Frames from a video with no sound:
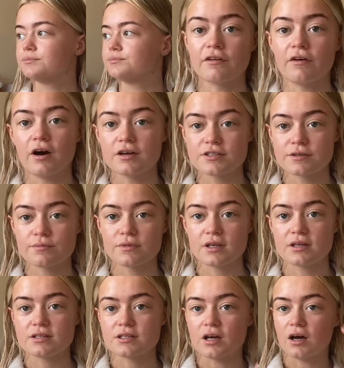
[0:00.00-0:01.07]
There are some
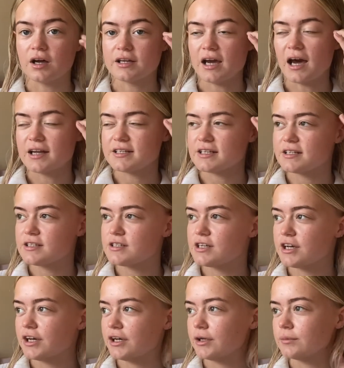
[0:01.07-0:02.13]
things that I'd add
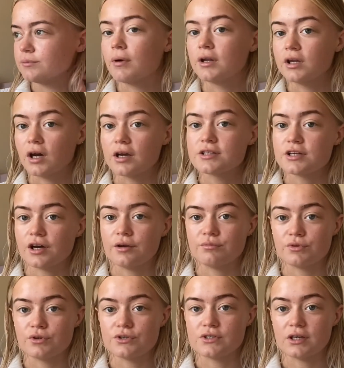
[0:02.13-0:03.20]
into my nighttime
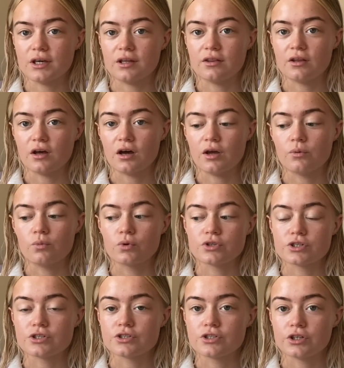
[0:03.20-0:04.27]
routine that I
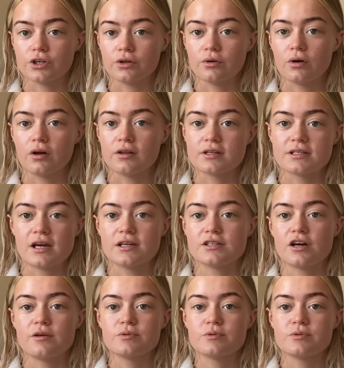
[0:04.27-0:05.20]
wouldn't do on the daytime.